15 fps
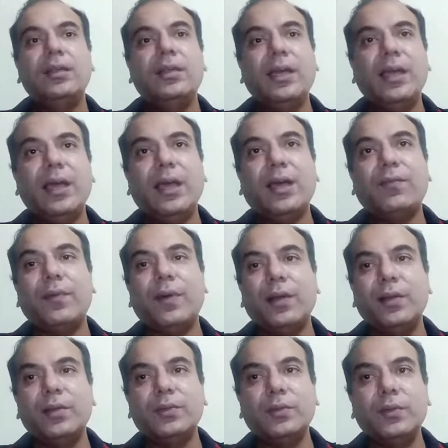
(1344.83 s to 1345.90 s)
they have
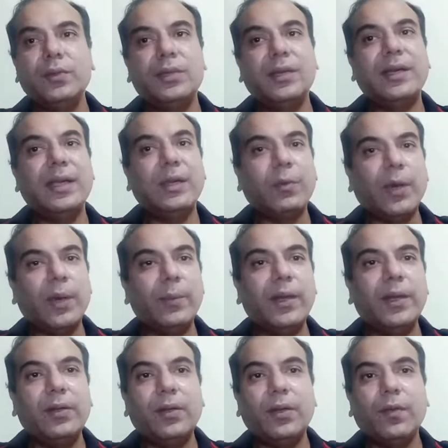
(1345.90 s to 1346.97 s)
understood the
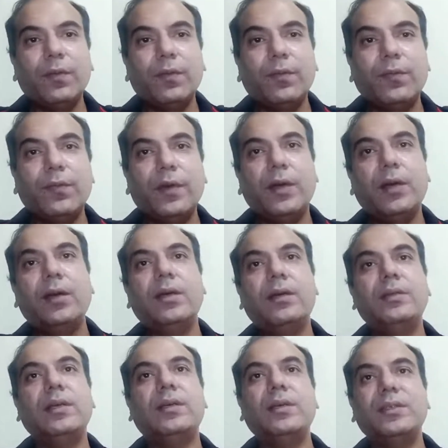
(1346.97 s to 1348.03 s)
requirement of
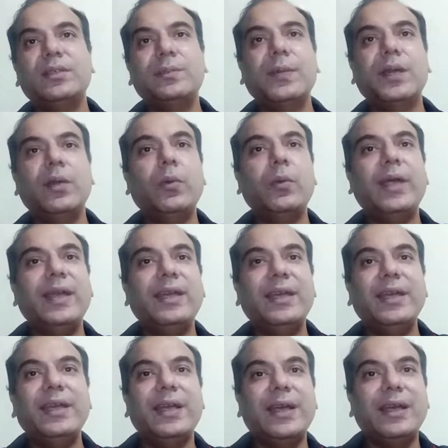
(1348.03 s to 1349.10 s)
the customer
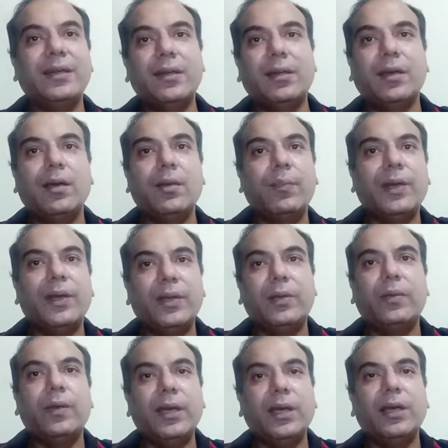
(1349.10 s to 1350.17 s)
located at a
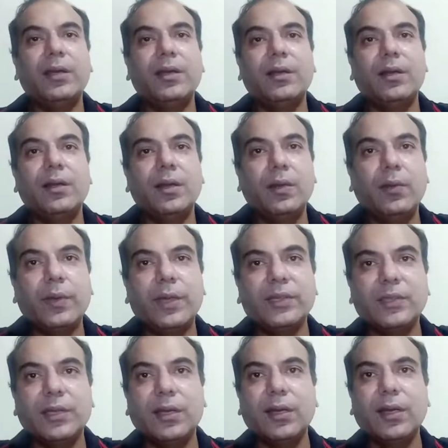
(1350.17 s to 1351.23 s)
particular
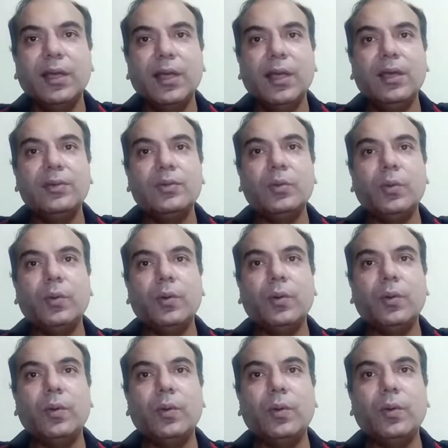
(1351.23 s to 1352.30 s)
location. So
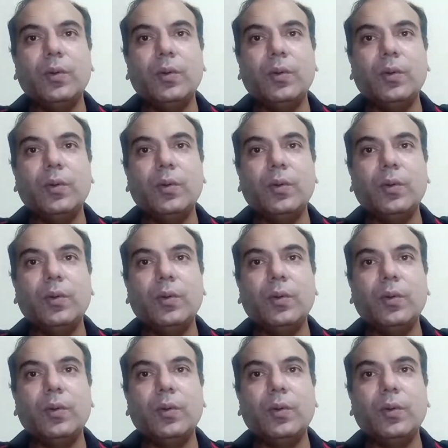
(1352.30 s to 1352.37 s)
if